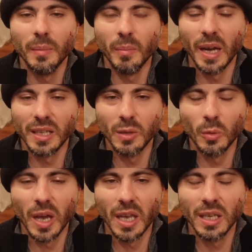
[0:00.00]
by the
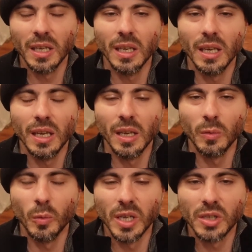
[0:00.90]
way
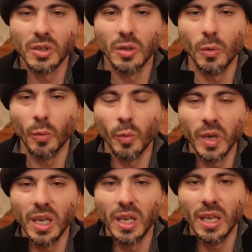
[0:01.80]
in which
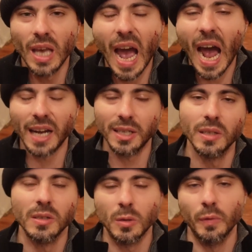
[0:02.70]
we act.
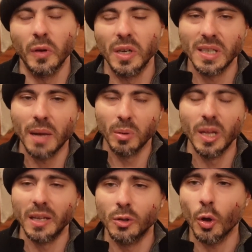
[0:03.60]
So, for example,
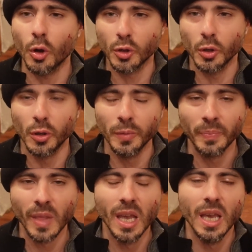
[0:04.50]
a doctor
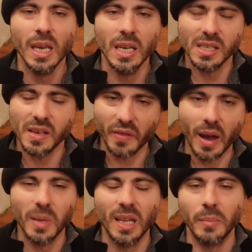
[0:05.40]
is a
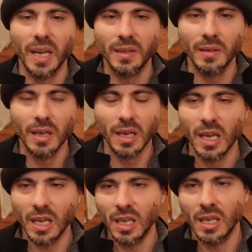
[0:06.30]
family man.
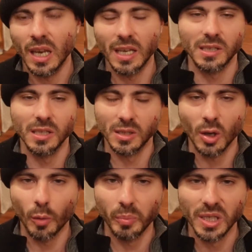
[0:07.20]
He has his
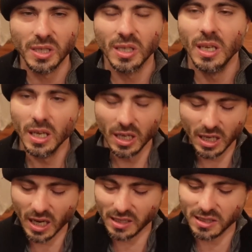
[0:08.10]
hobbies,
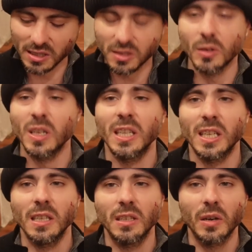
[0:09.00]
he has his
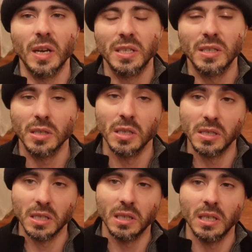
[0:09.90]
reading interests,
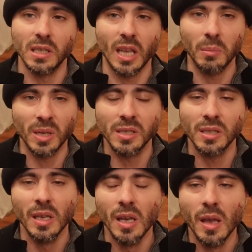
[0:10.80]
his entertainment,
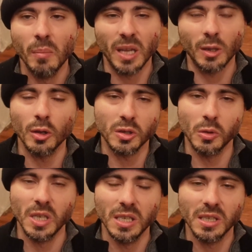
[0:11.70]
but
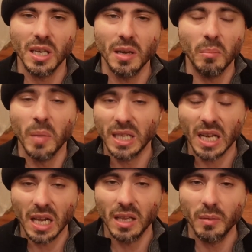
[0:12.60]
also he's a
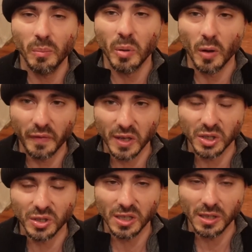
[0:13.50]
medical
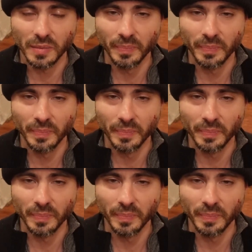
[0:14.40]
professional.